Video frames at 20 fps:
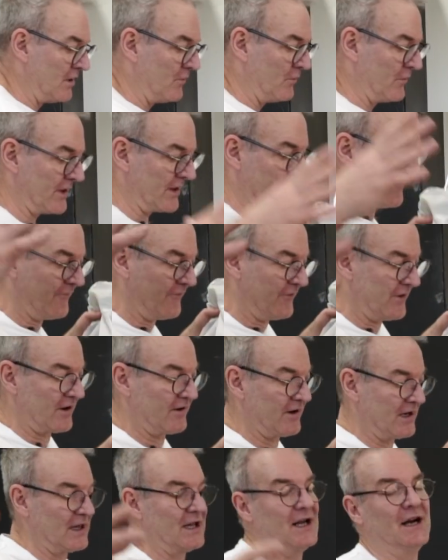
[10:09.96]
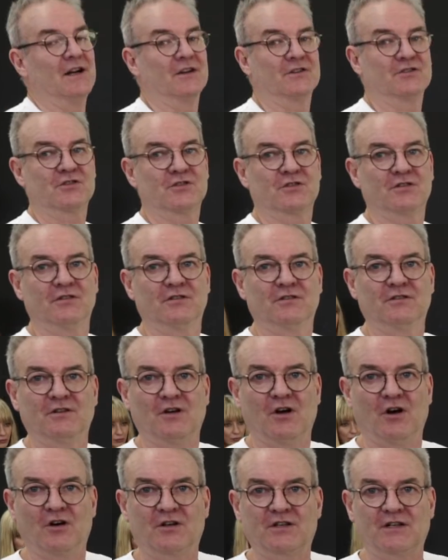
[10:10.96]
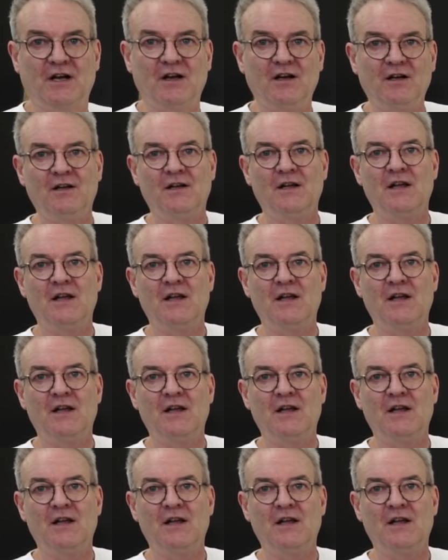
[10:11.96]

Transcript: with a very large Octa,